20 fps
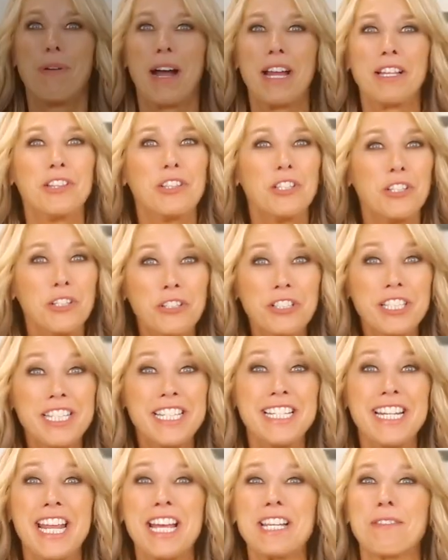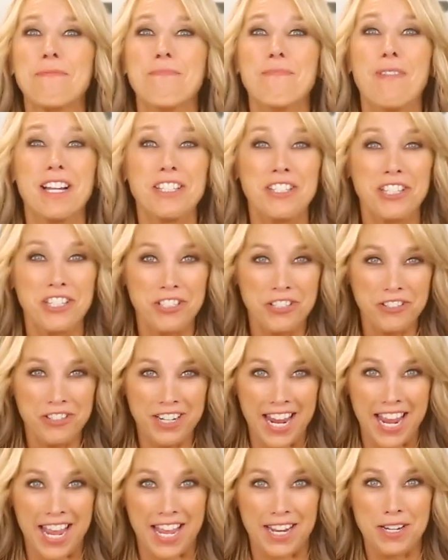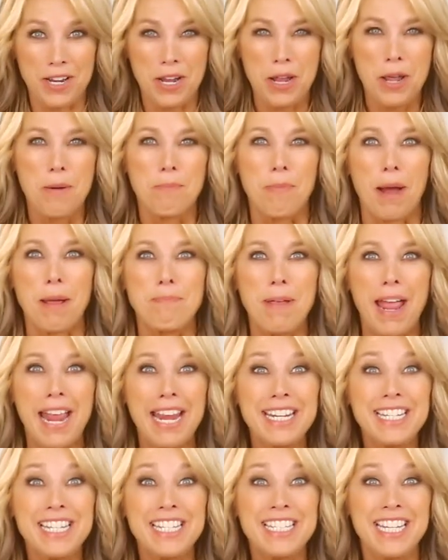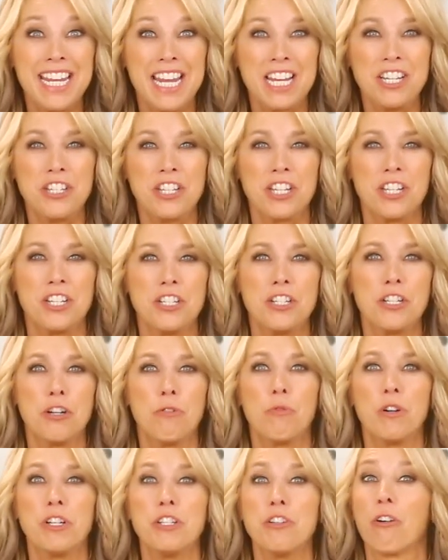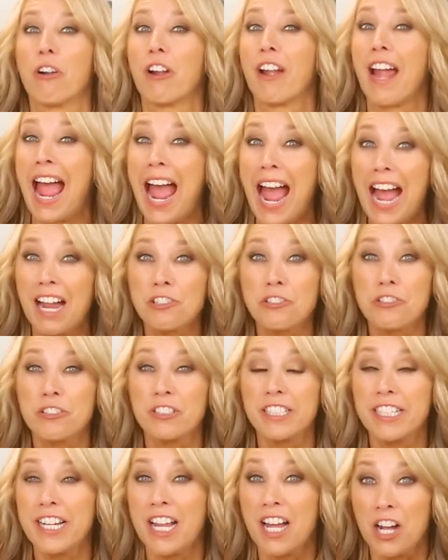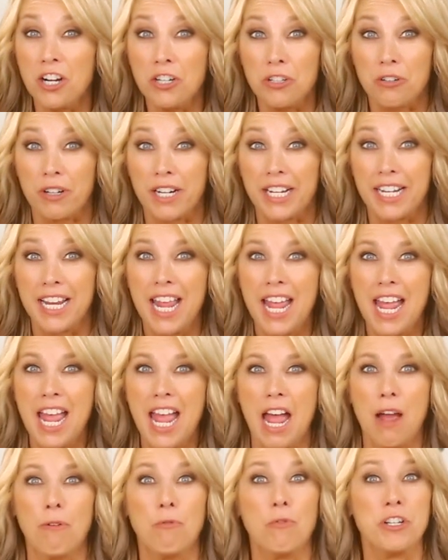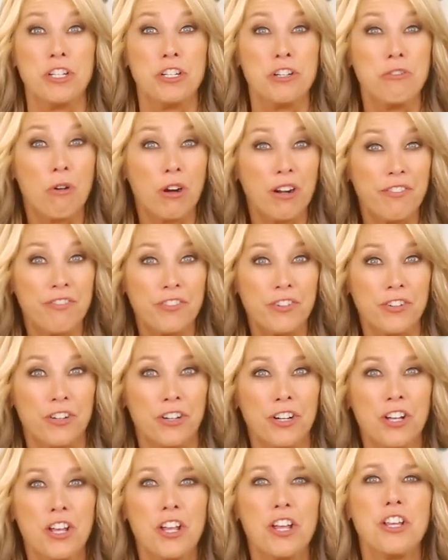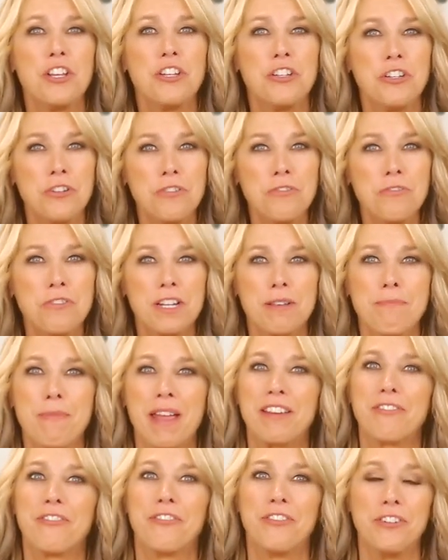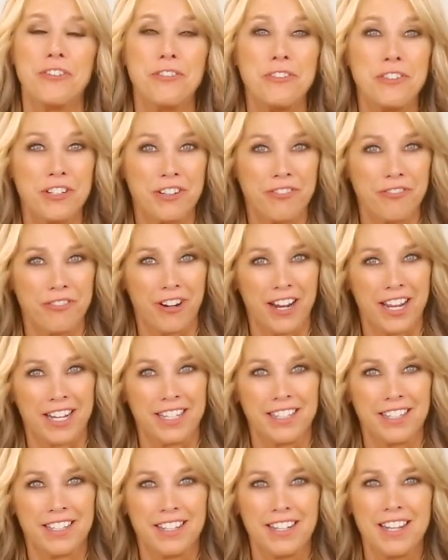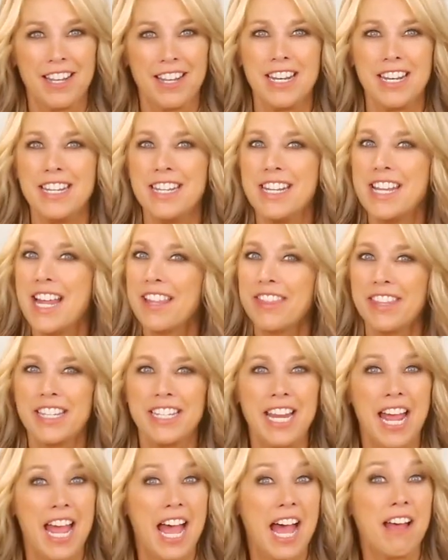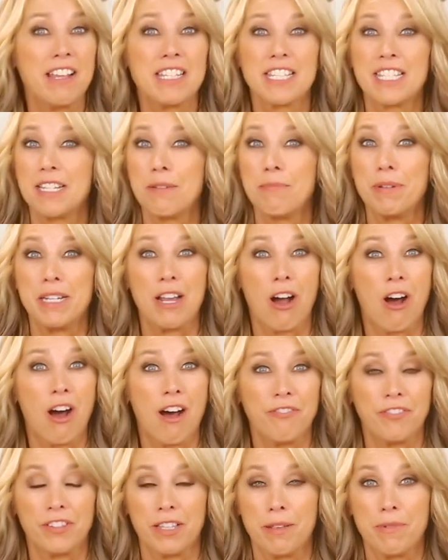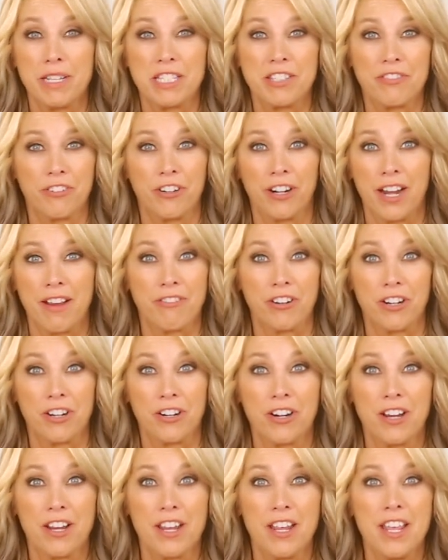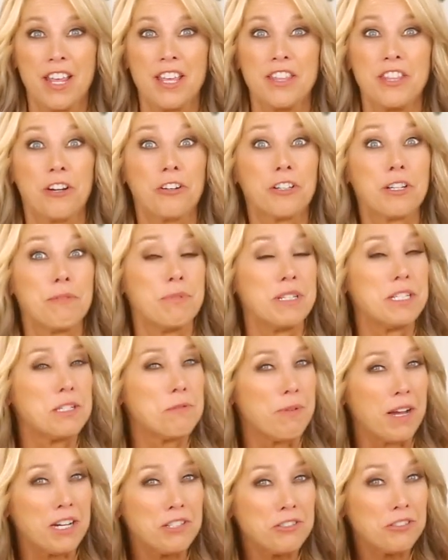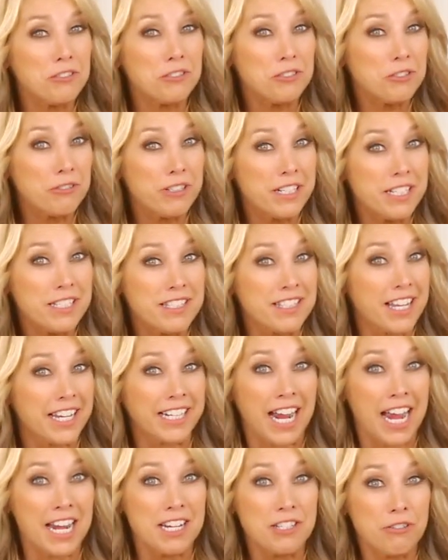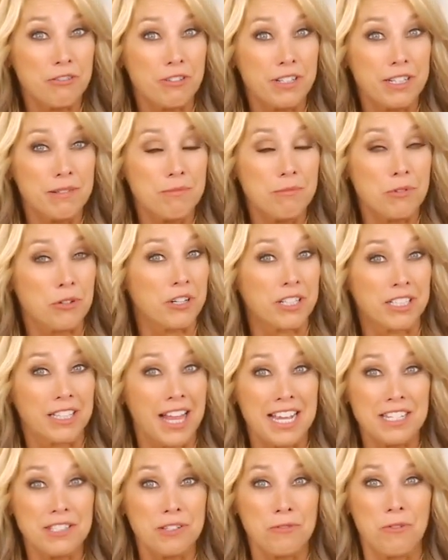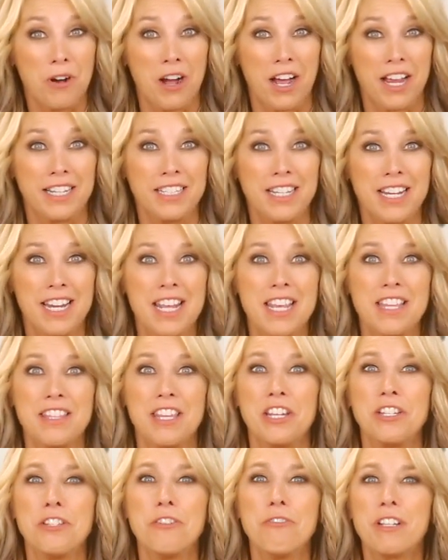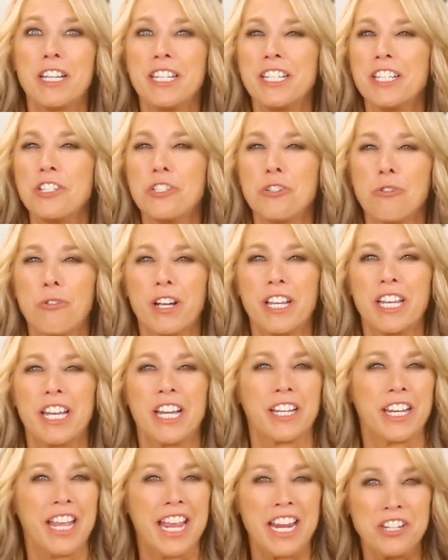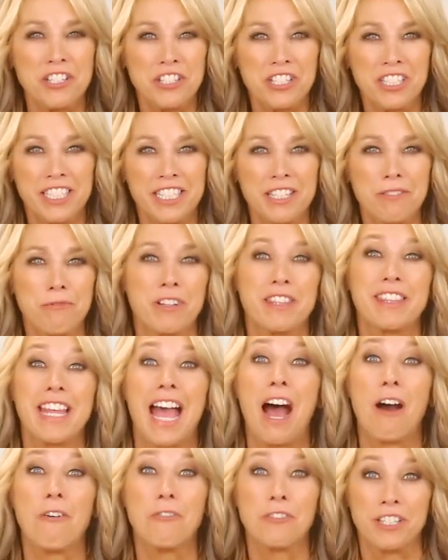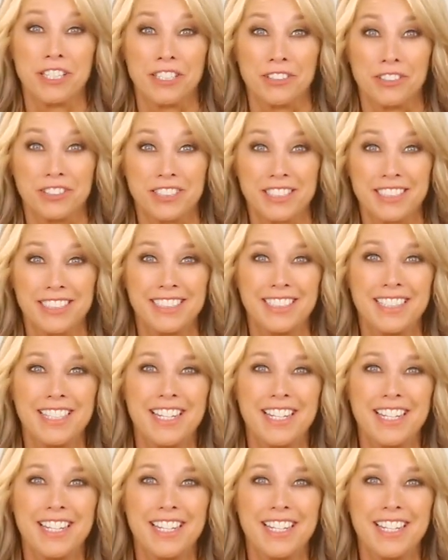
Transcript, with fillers: by learning as much as you can, by paying attention to when you are actually hungry and when you are full, you can make food your friend. Nothing has to be off limits forever. There can be special treats like ice cream or a glass of wine that you can enjoy occasionally without guilt.